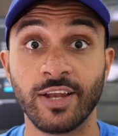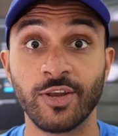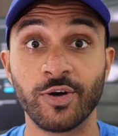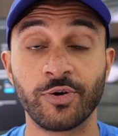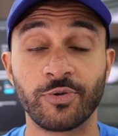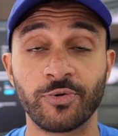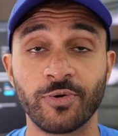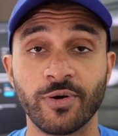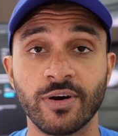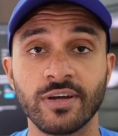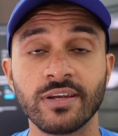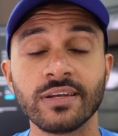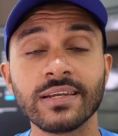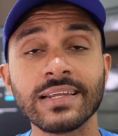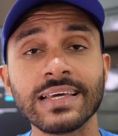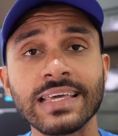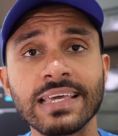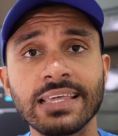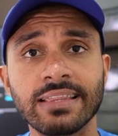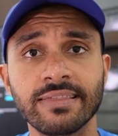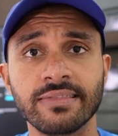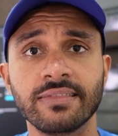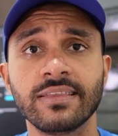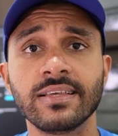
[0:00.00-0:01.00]
Hello everyone,
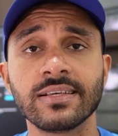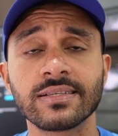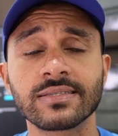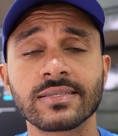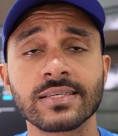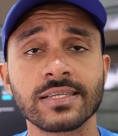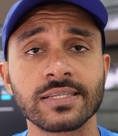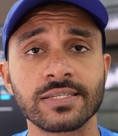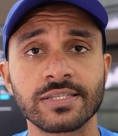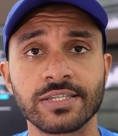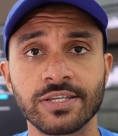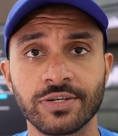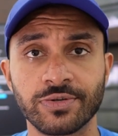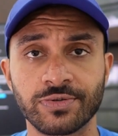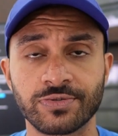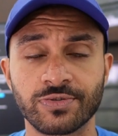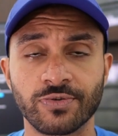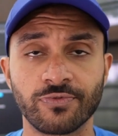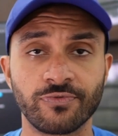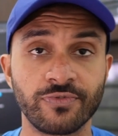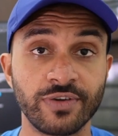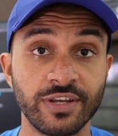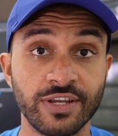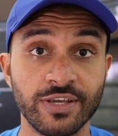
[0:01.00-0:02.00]
in this
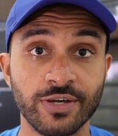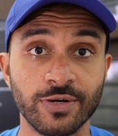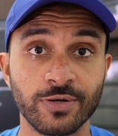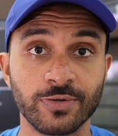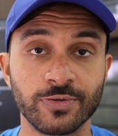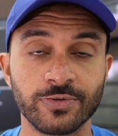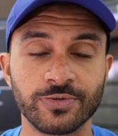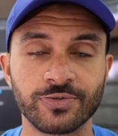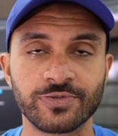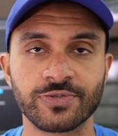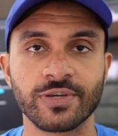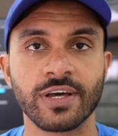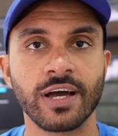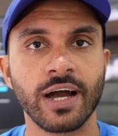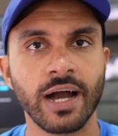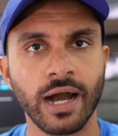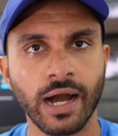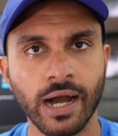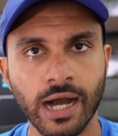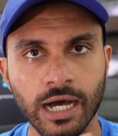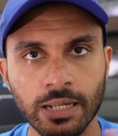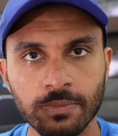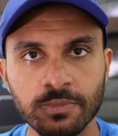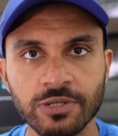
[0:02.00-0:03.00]
series of videos,
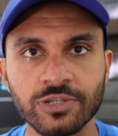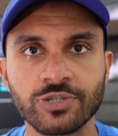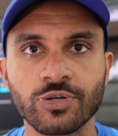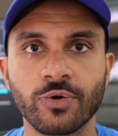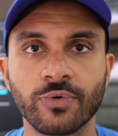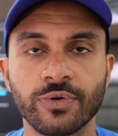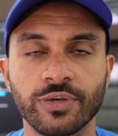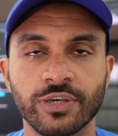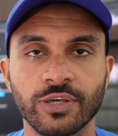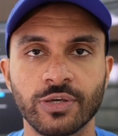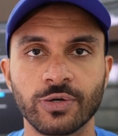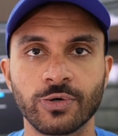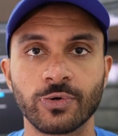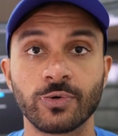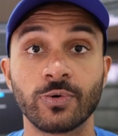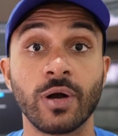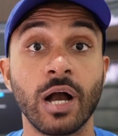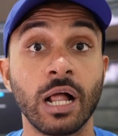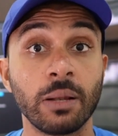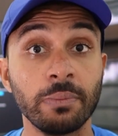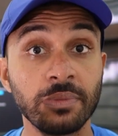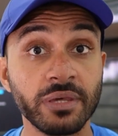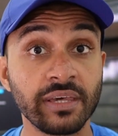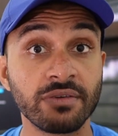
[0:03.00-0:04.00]
I'll be showing
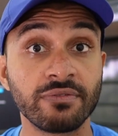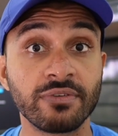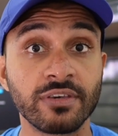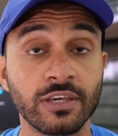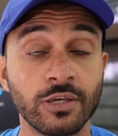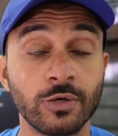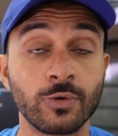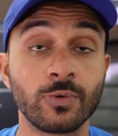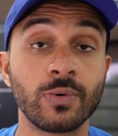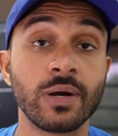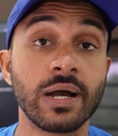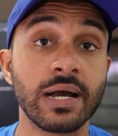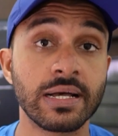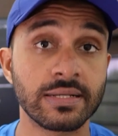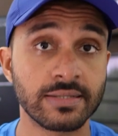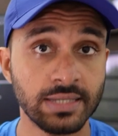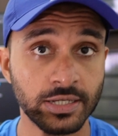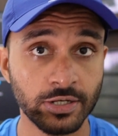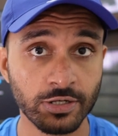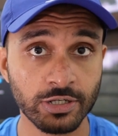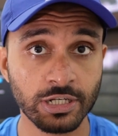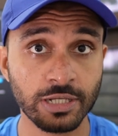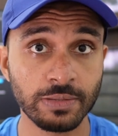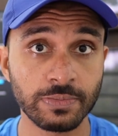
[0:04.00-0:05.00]
you, I'll be giving you a
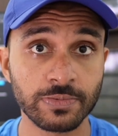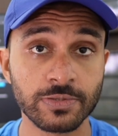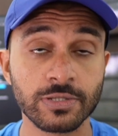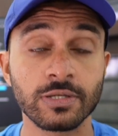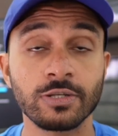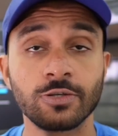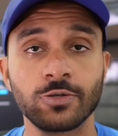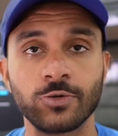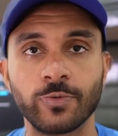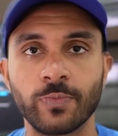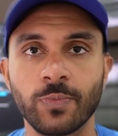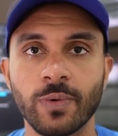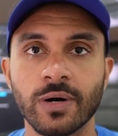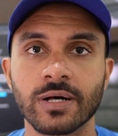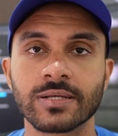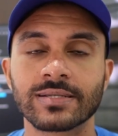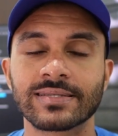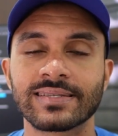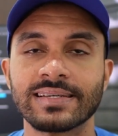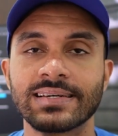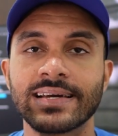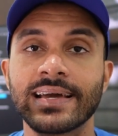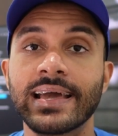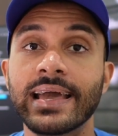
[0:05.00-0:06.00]
set of tips to
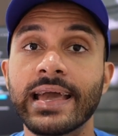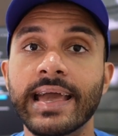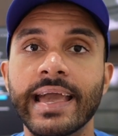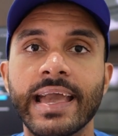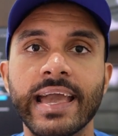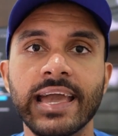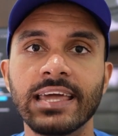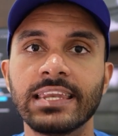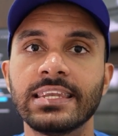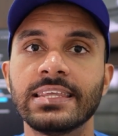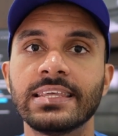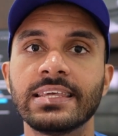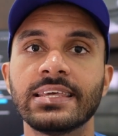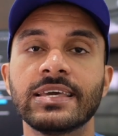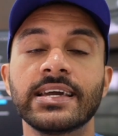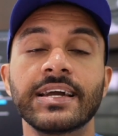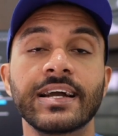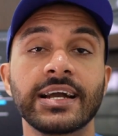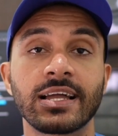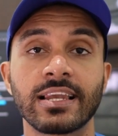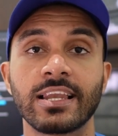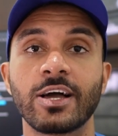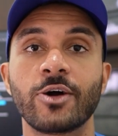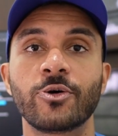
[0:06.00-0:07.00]
master
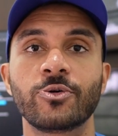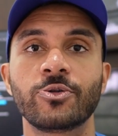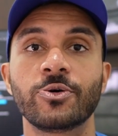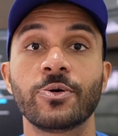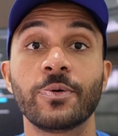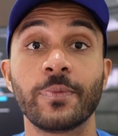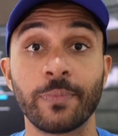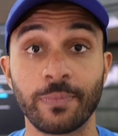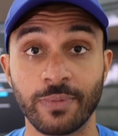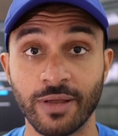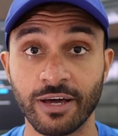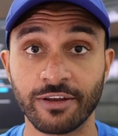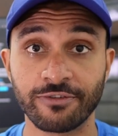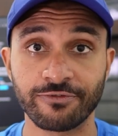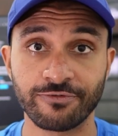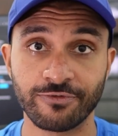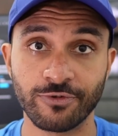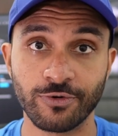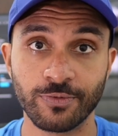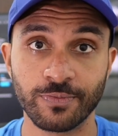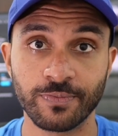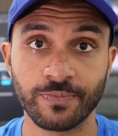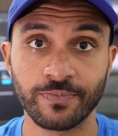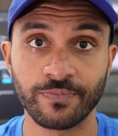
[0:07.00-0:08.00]
any cloud
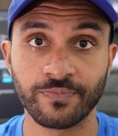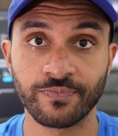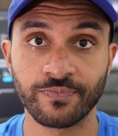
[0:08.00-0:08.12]
platform.